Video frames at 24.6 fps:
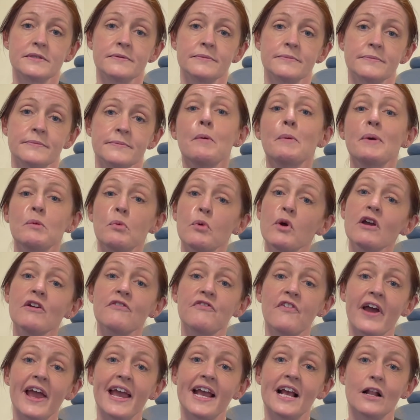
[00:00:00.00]
We work
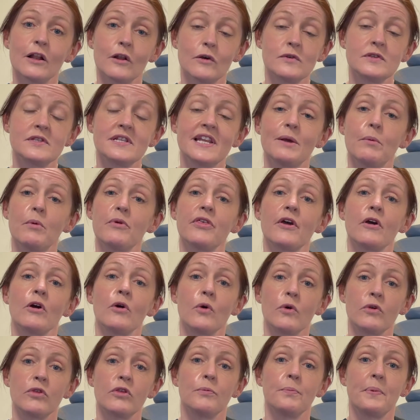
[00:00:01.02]
very closely with our
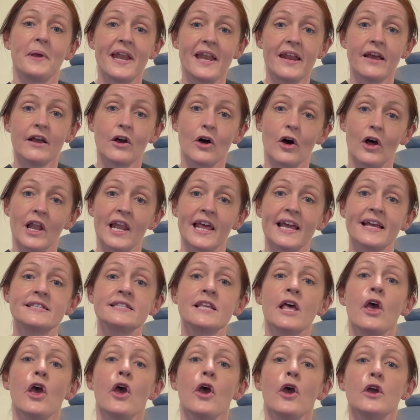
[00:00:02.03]
orthopaedic colleagues
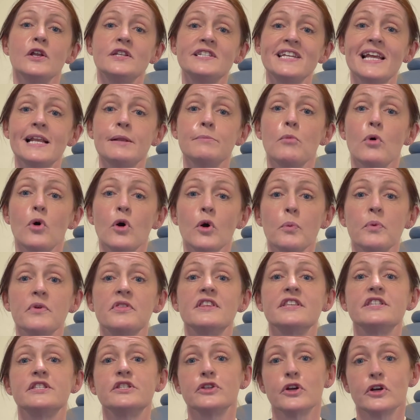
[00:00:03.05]
who deal more with the
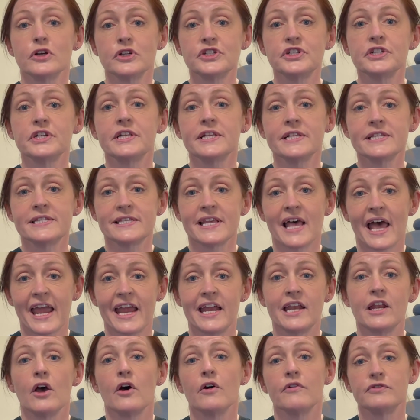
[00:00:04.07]
surgical side
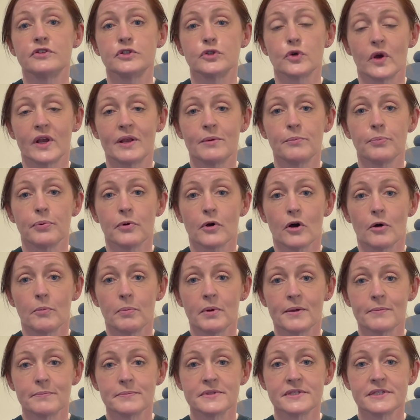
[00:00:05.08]
of joint
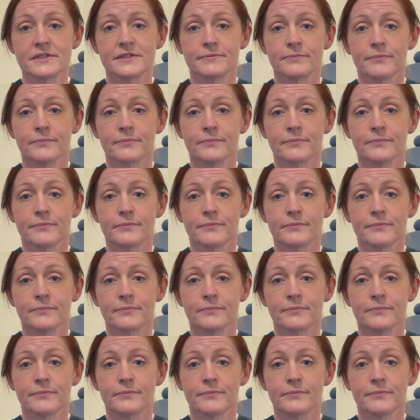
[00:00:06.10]
problems.